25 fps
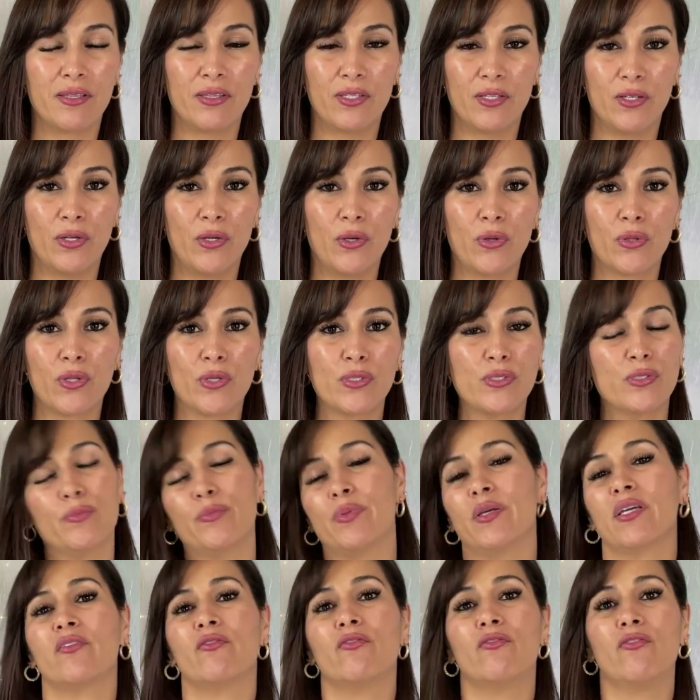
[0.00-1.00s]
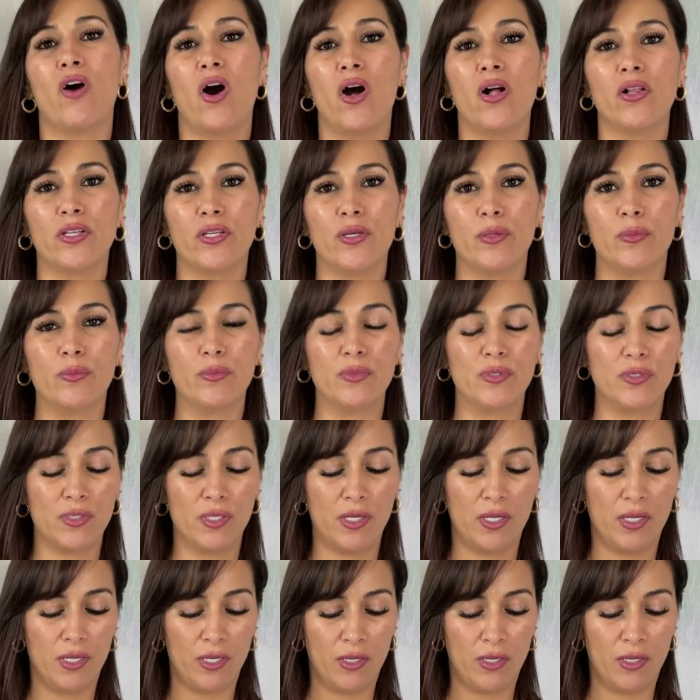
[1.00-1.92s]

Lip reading: those big volumes